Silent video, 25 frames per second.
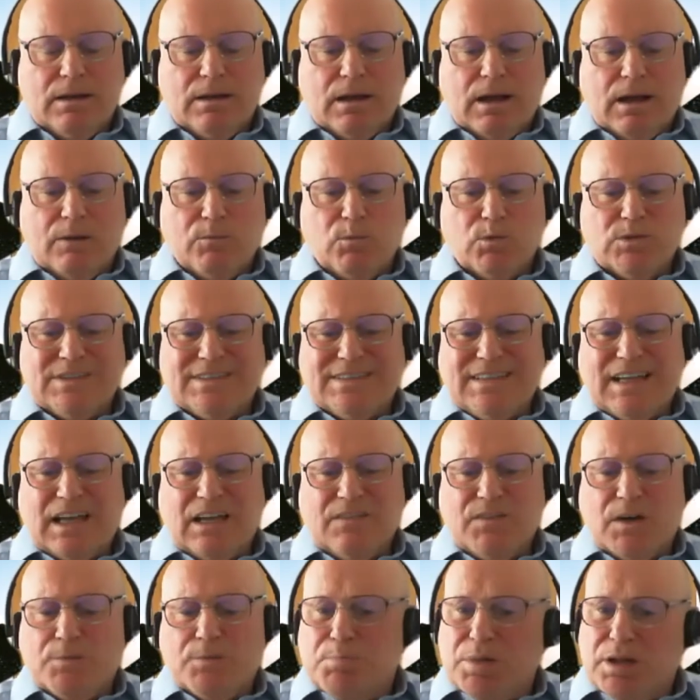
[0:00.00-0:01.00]
I wouldn't say
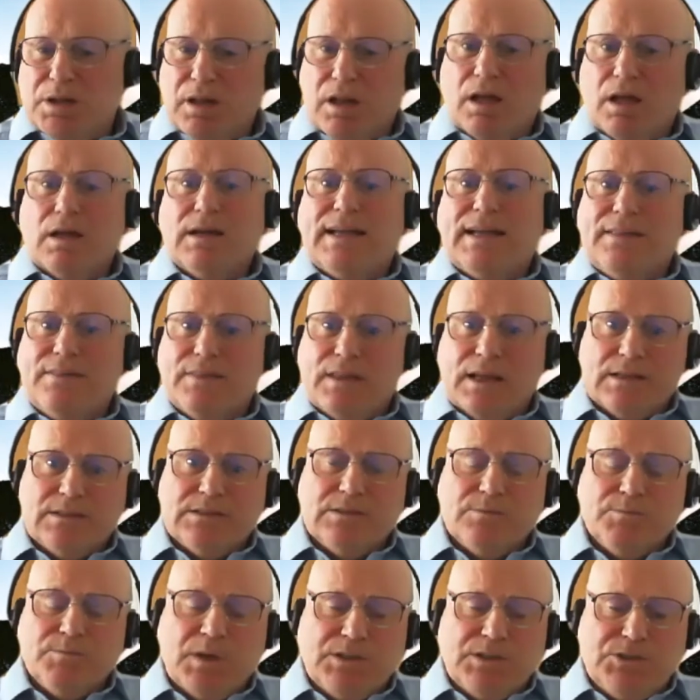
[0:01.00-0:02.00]
I've applied that
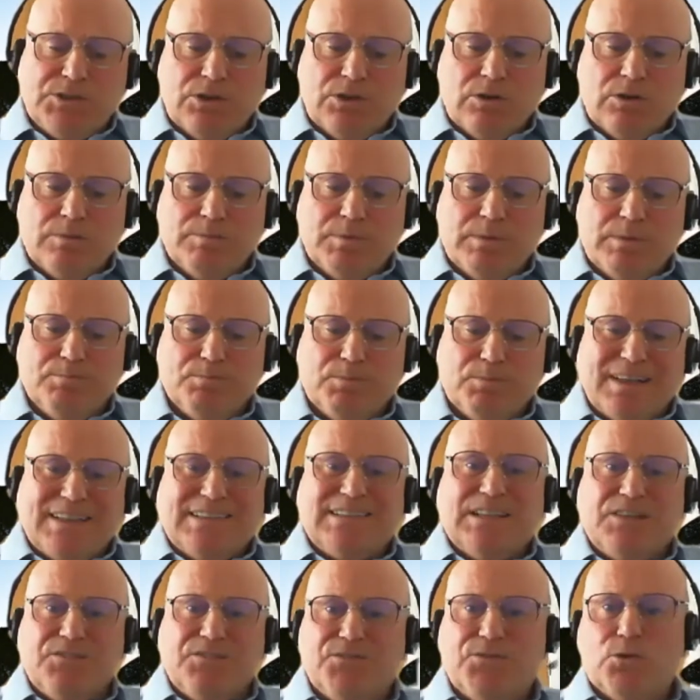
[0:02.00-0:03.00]
to my job, but
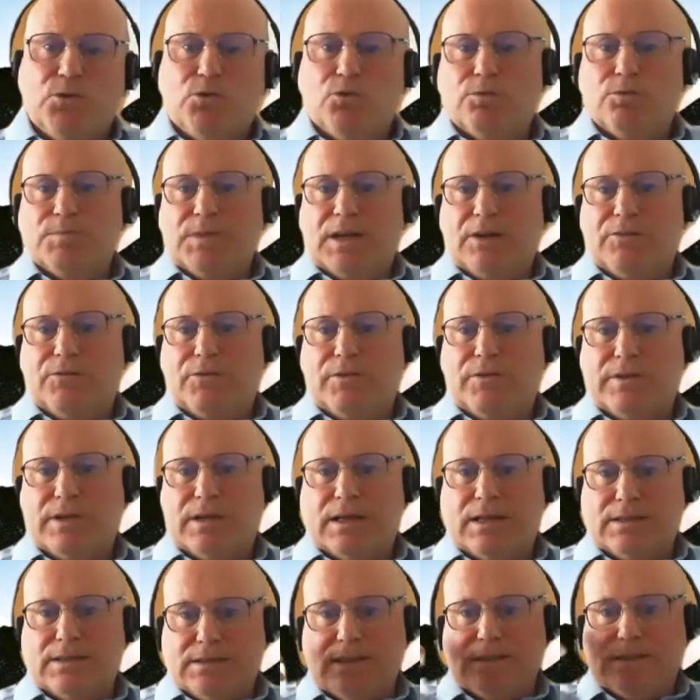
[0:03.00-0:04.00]
it's informed everything.
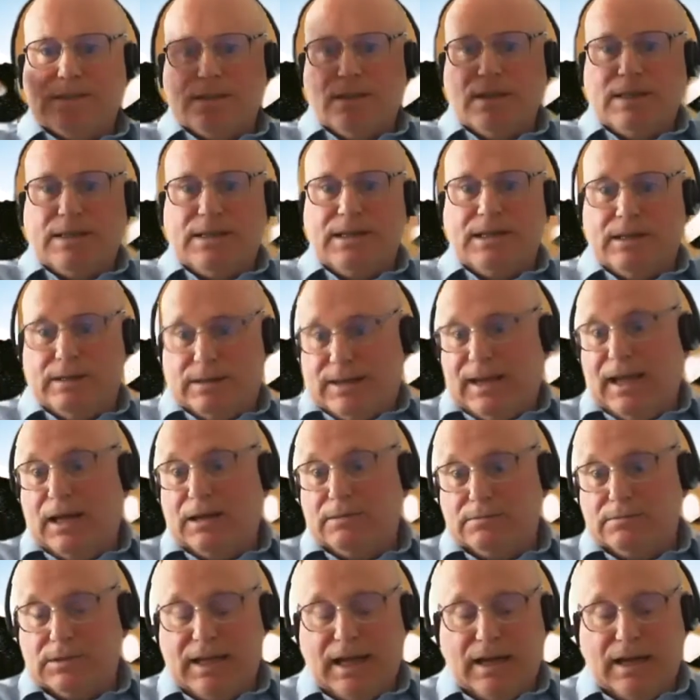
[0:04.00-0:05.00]
It's this idea,
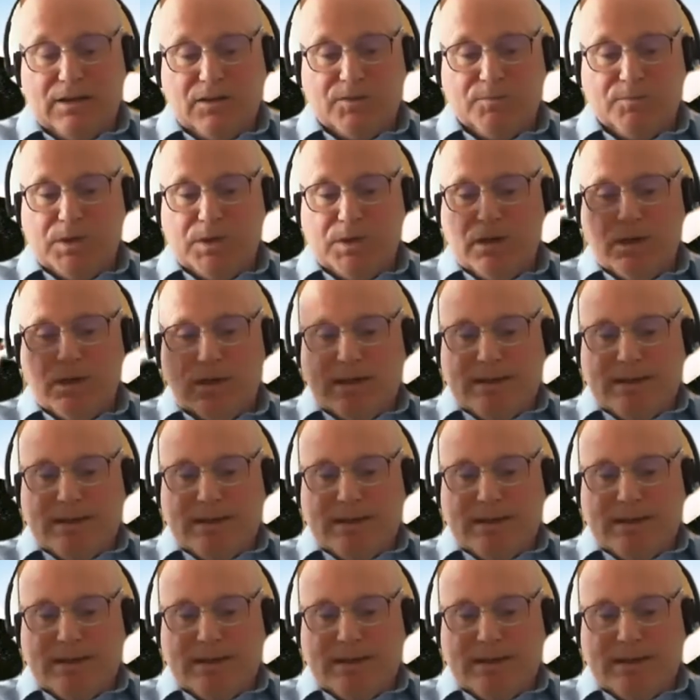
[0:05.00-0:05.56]
again, Kenneth Burke,